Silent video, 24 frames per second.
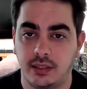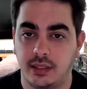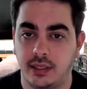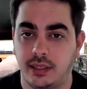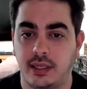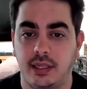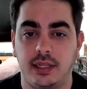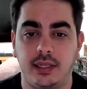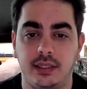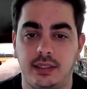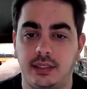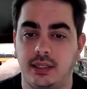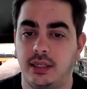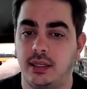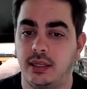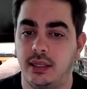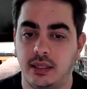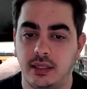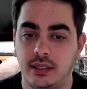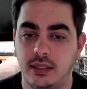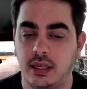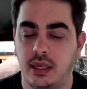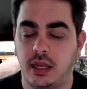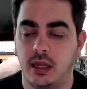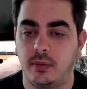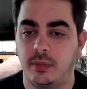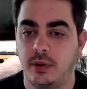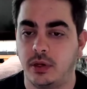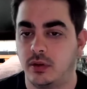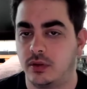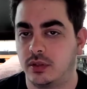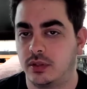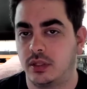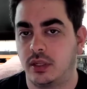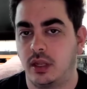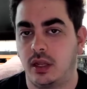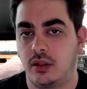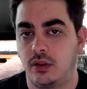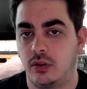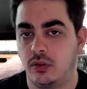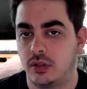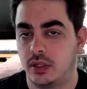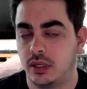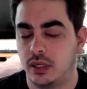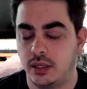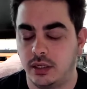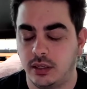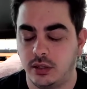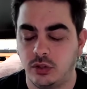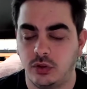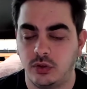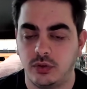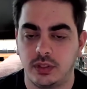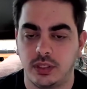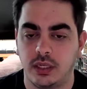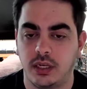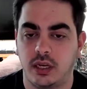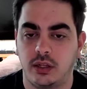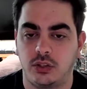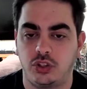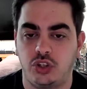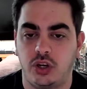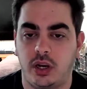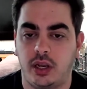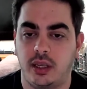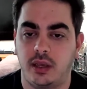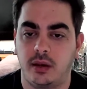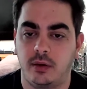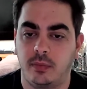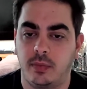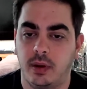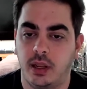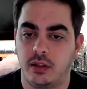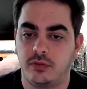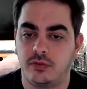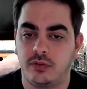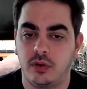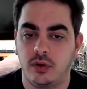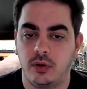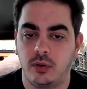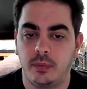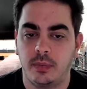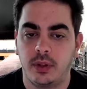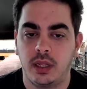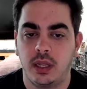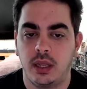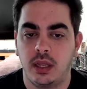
at least in Israel, because they are not really using a tracking platform.